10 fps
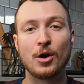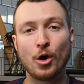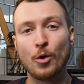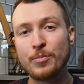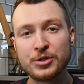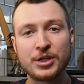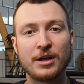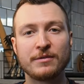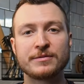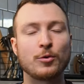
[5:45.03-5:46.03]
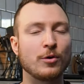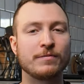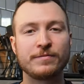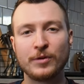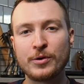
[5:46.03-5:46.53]
Open shelves or
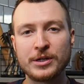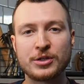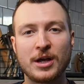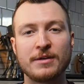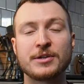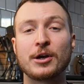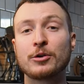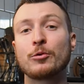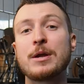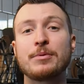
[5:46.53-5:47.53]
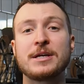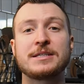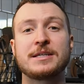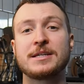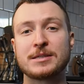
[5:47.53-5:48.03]
floating shelves are a great
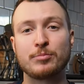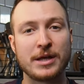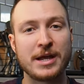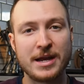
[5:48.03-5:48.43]
place to display